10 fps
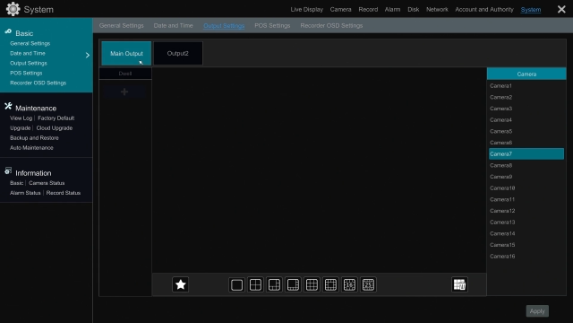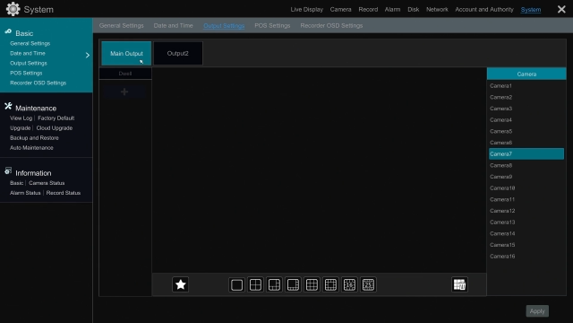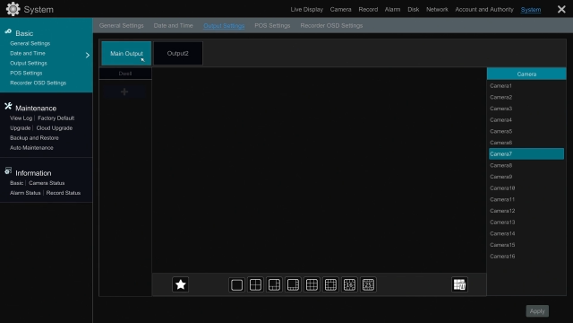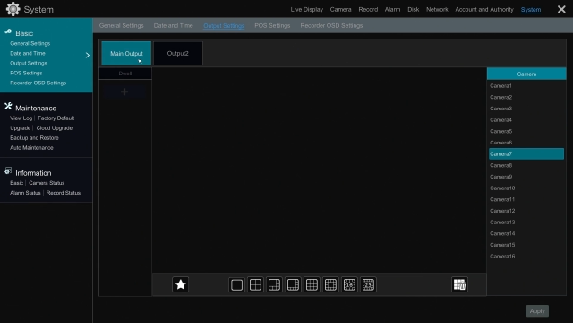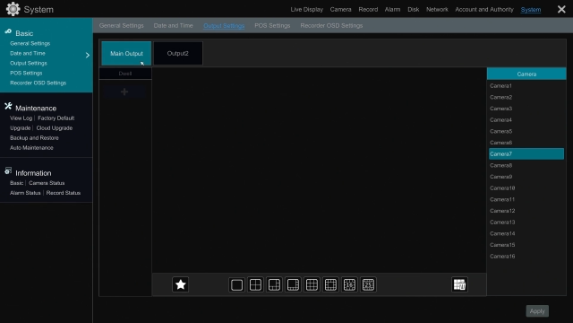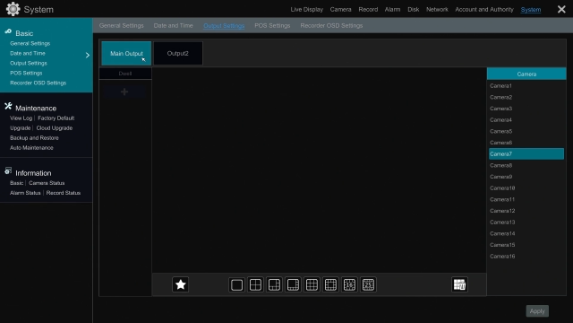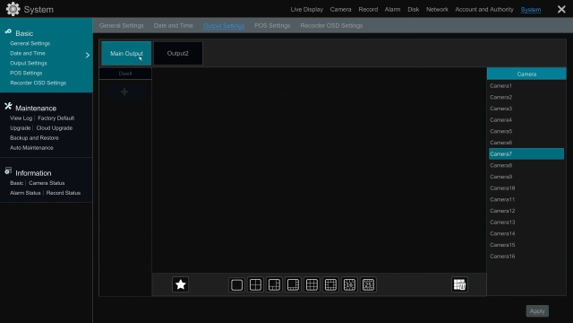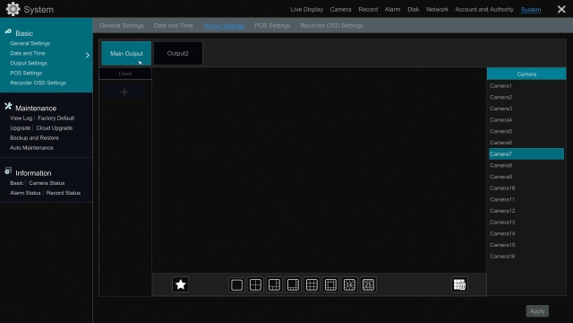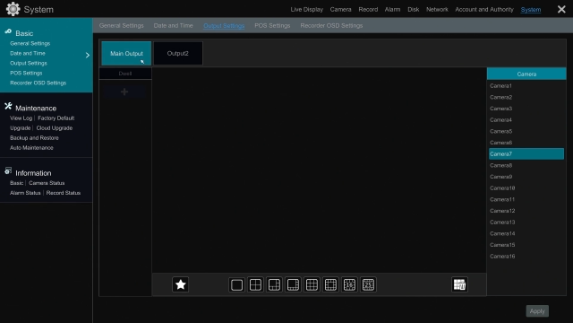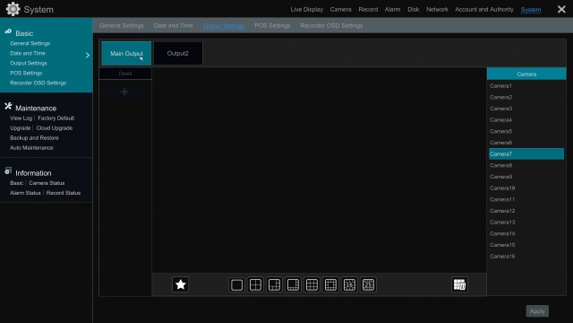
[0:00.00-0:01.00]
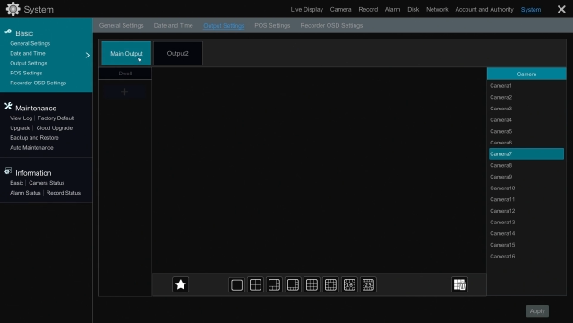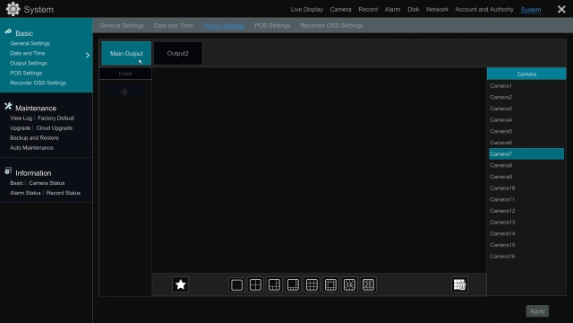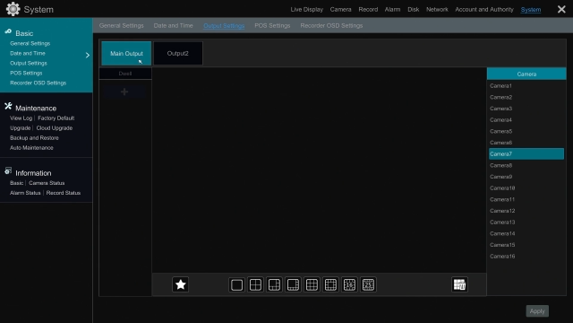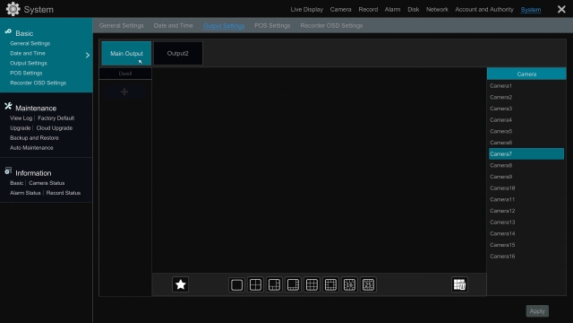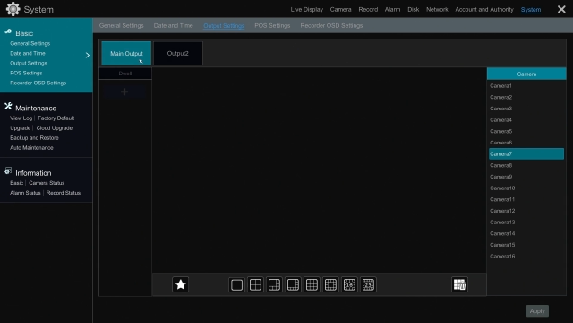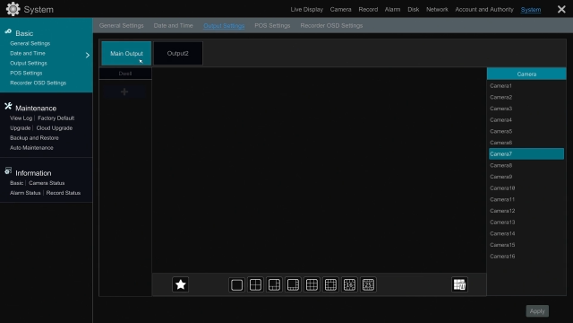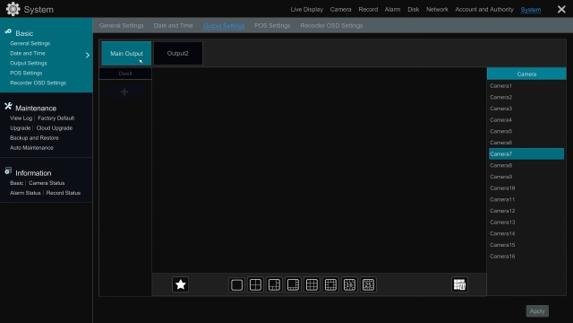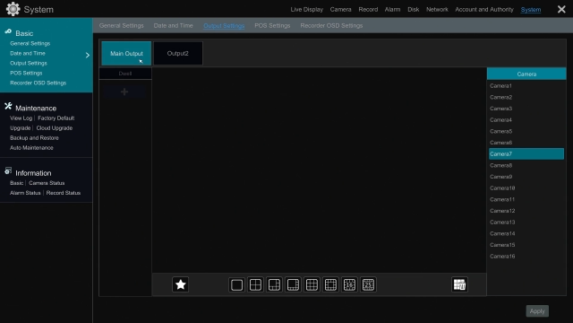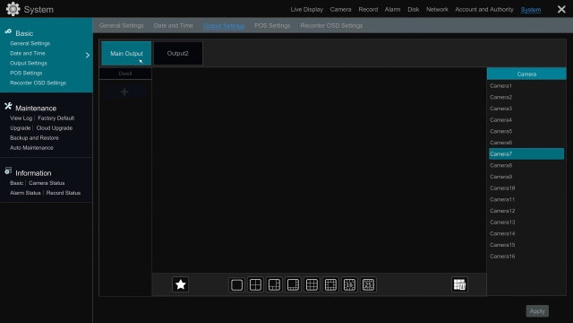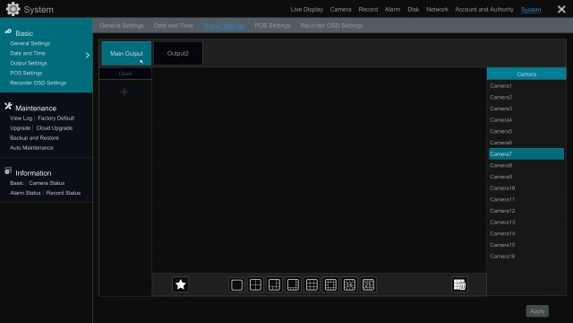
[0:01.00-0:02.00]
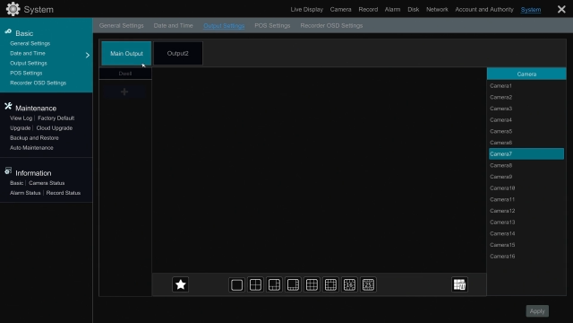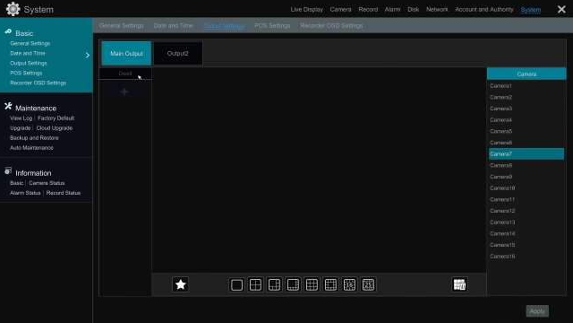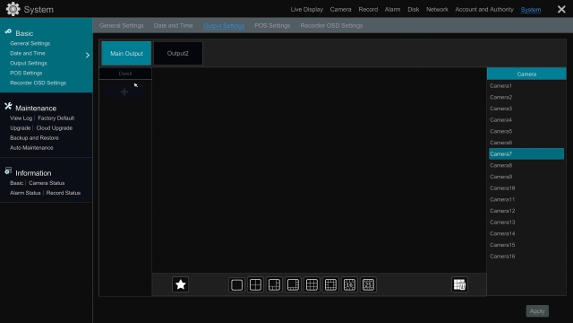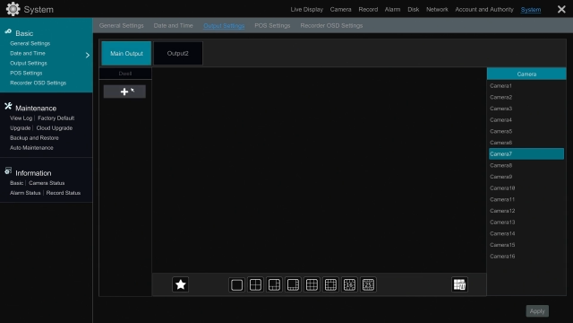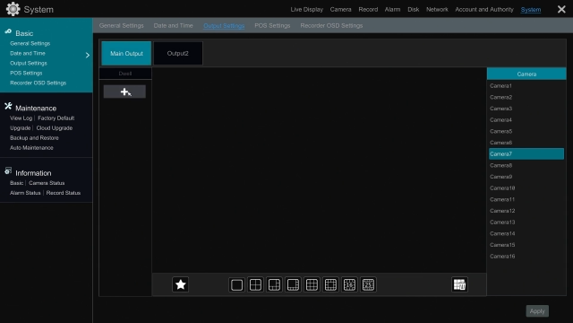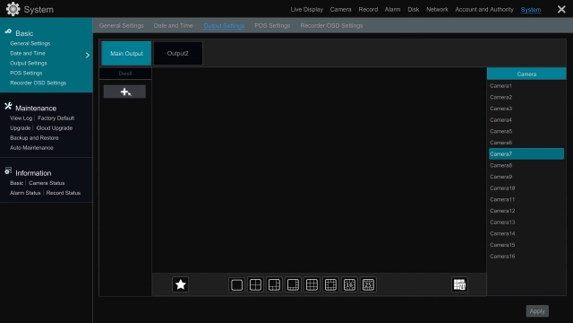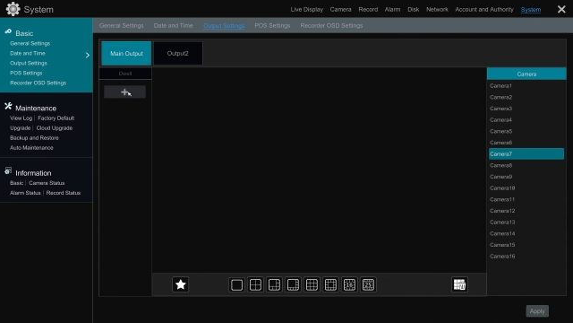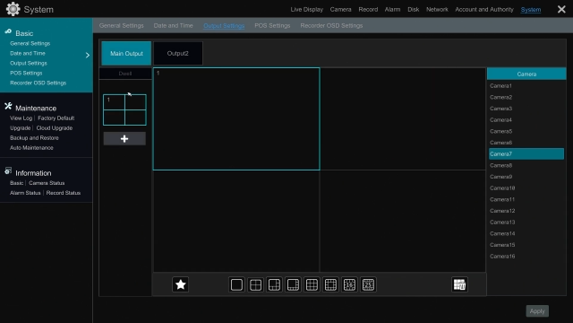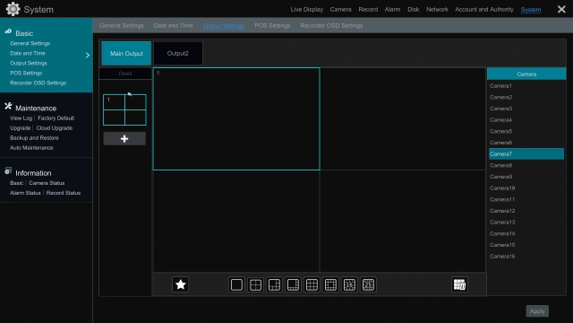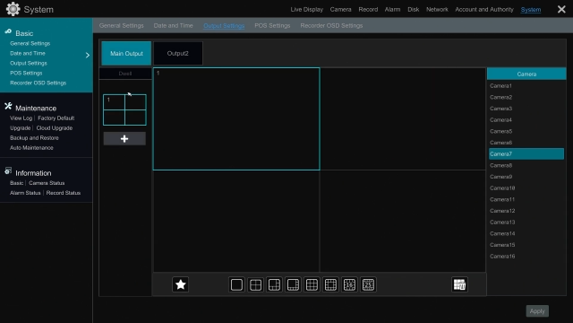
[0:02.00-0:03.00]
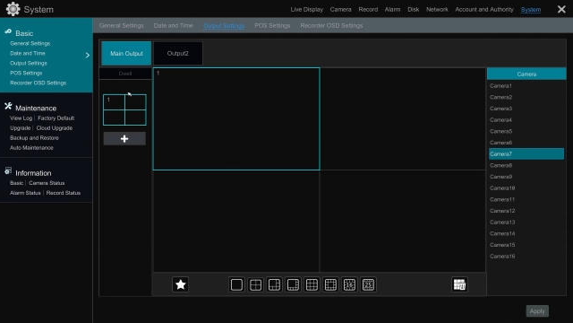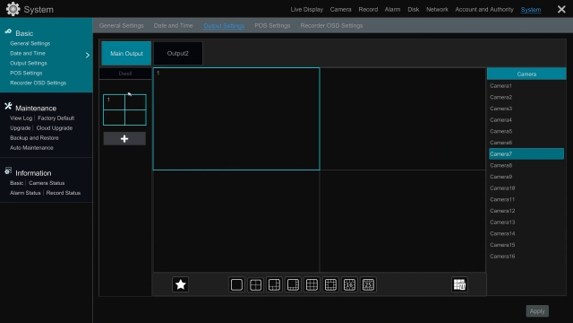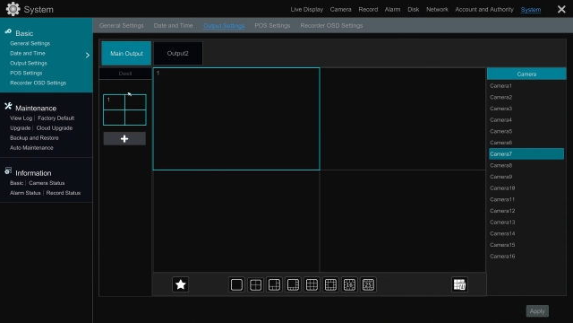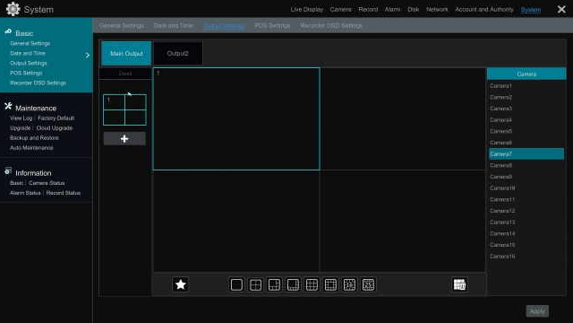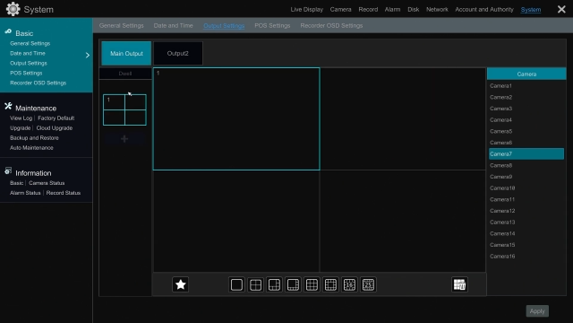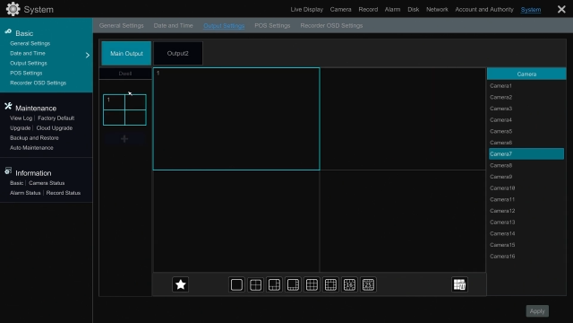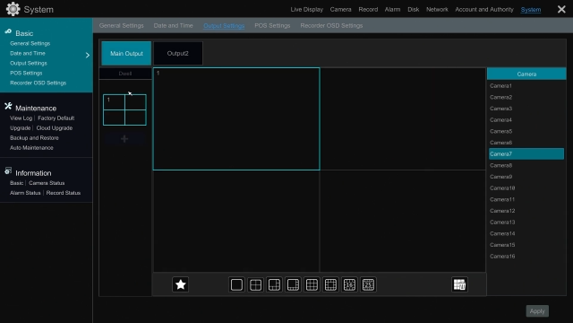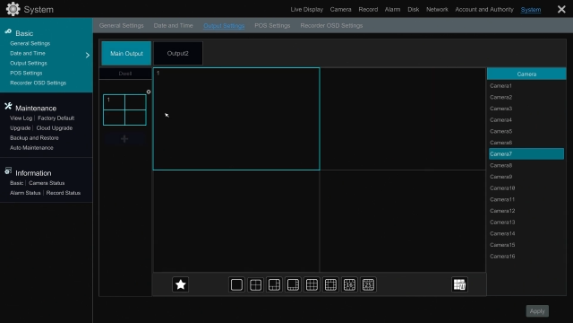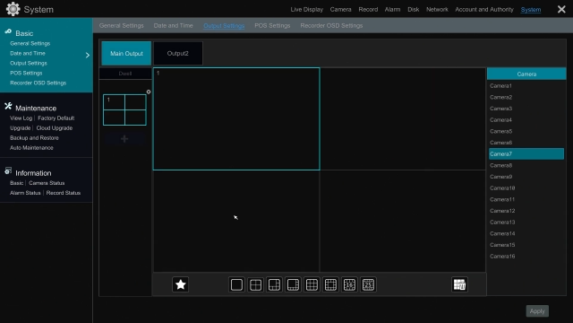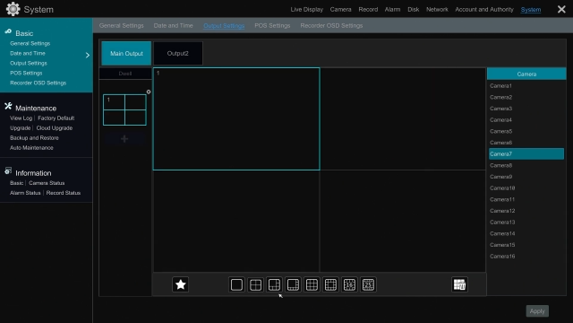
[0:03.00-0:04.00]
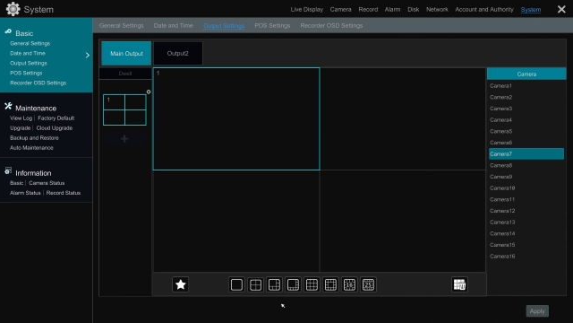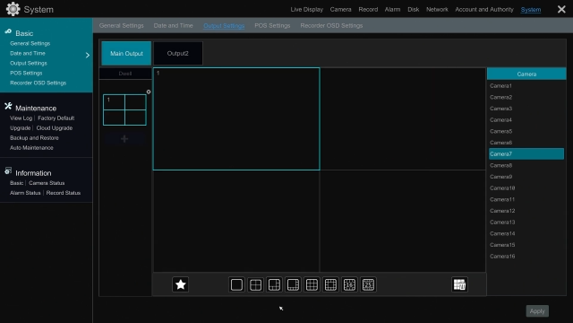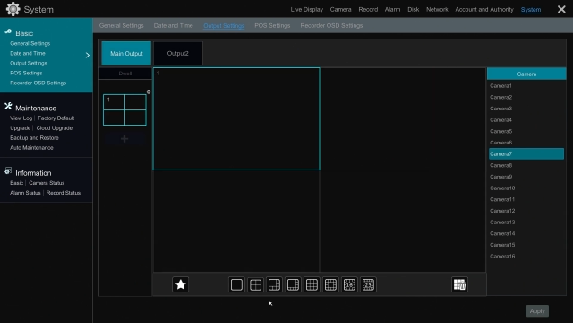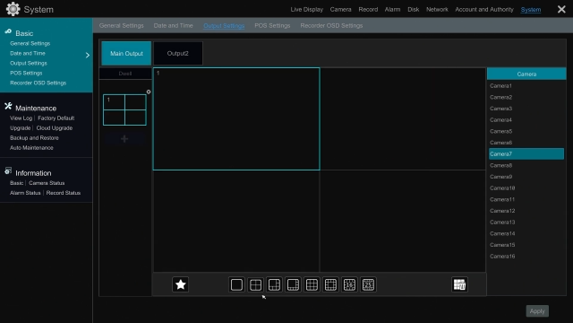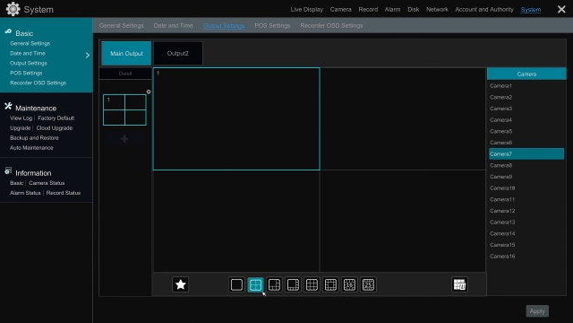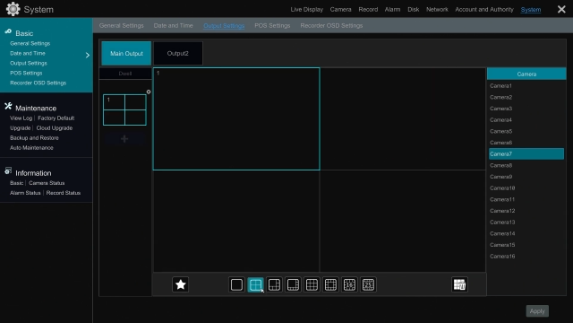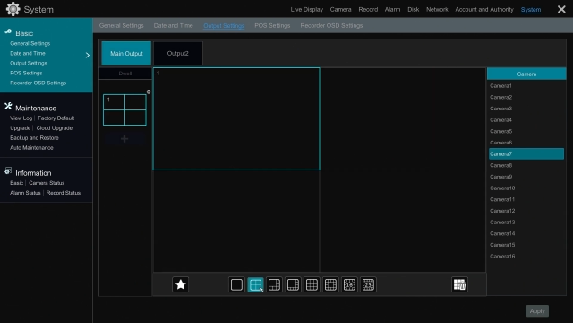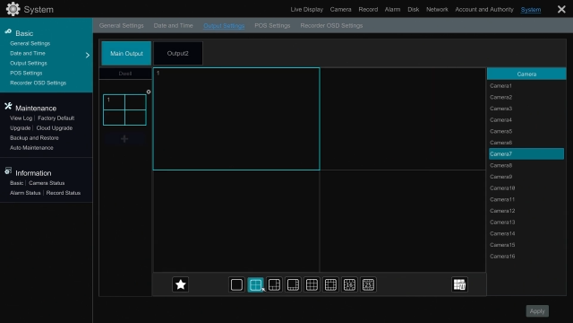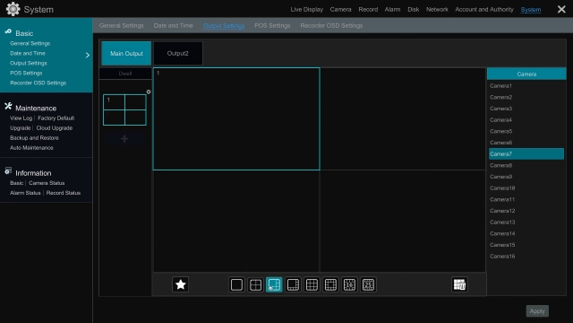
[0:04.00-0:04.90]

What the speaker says: [unreadable: no face in view]